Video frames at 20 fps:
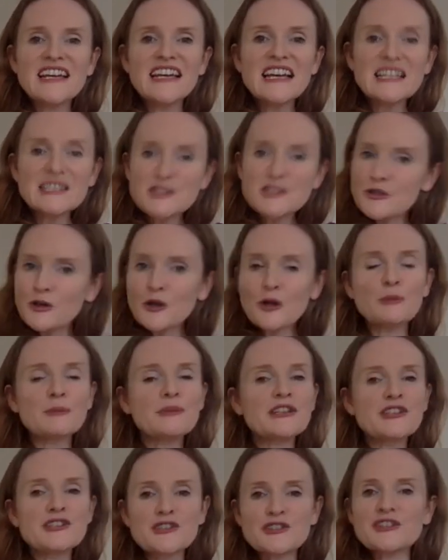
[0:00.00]
It's
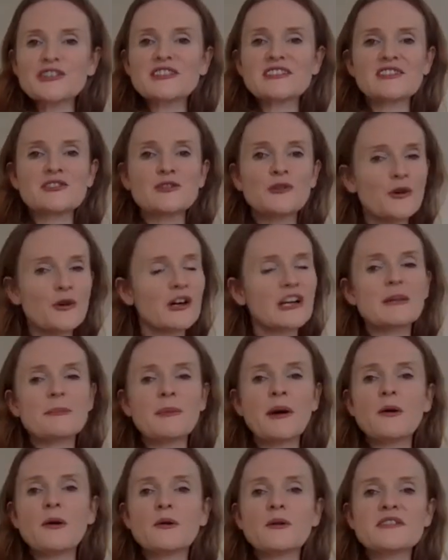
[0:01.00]
normally just talking
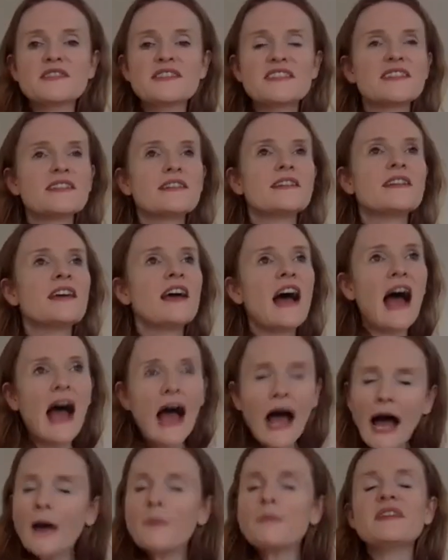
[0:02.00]
about,
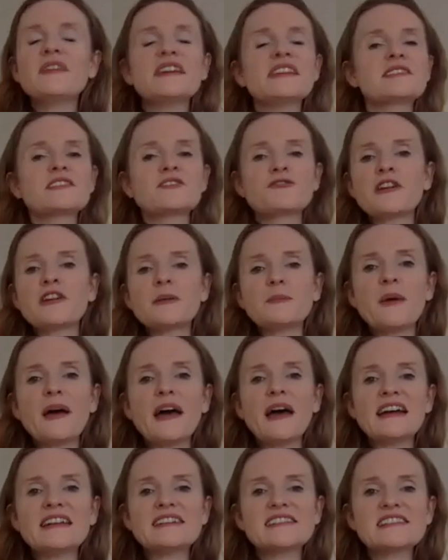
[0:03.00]
I'm this great
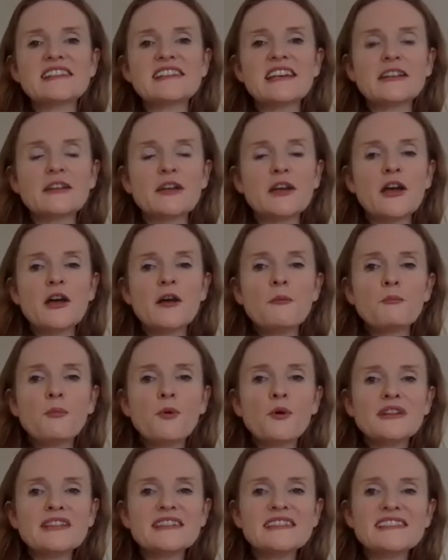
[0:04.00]
person,
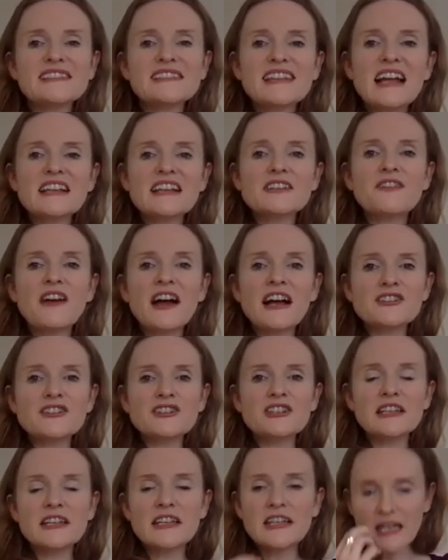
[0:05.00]
but instead of
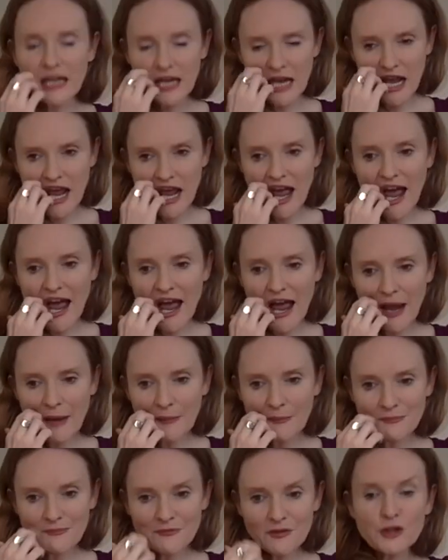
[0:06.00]
actually
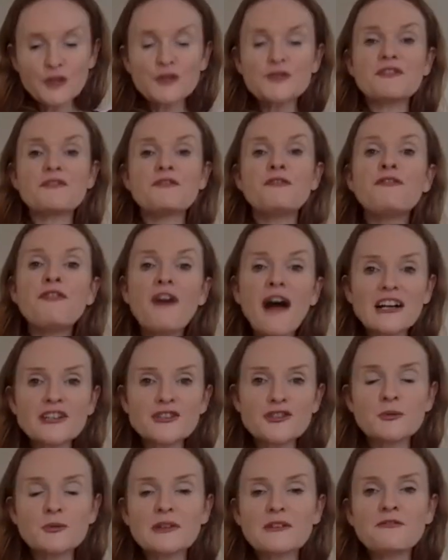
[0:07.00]
um, using
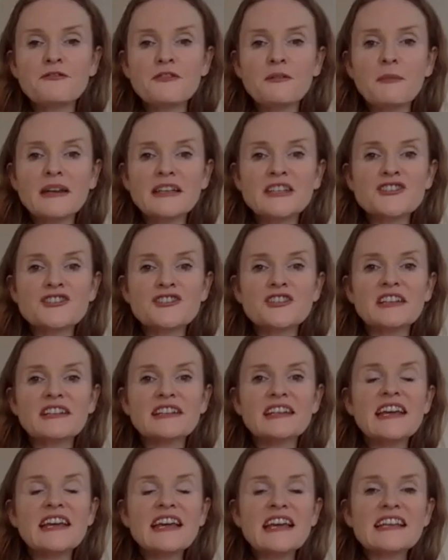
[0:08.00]
factual information,
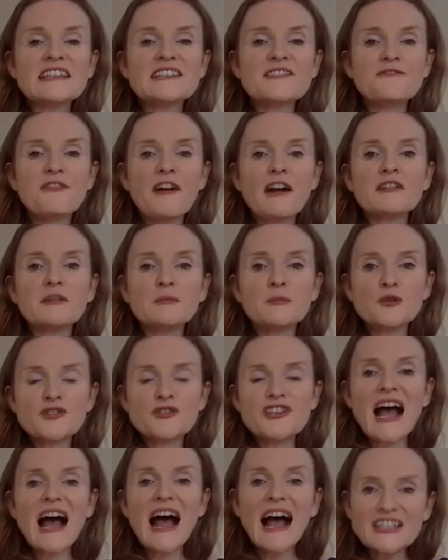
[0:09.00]
it's very much
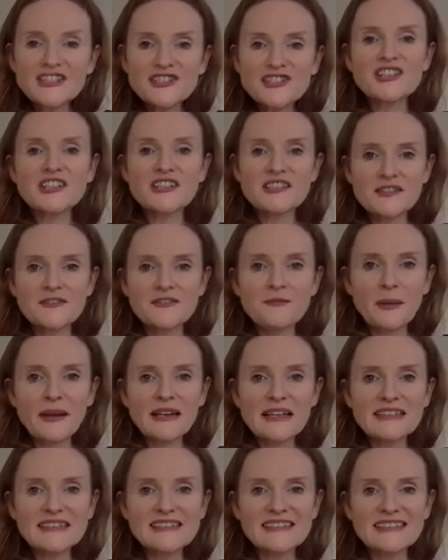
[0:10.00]
adjective
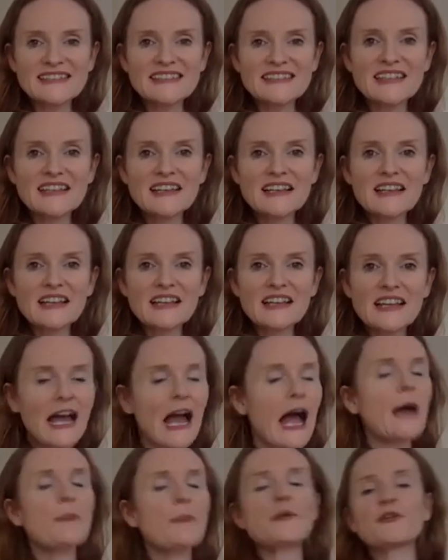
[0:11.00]
based. Like,
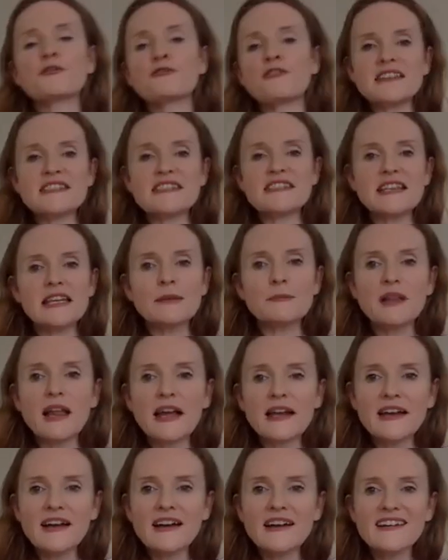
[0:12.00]
I'm a great team
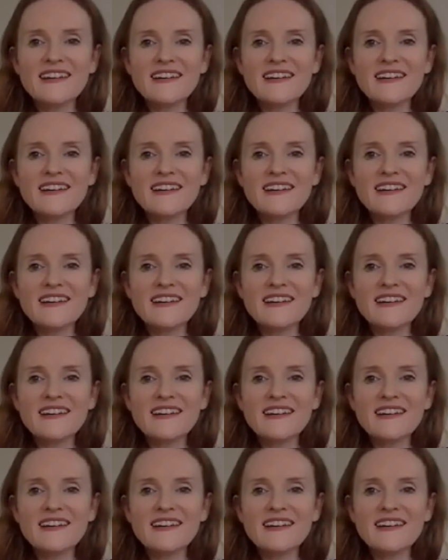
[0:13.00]
player.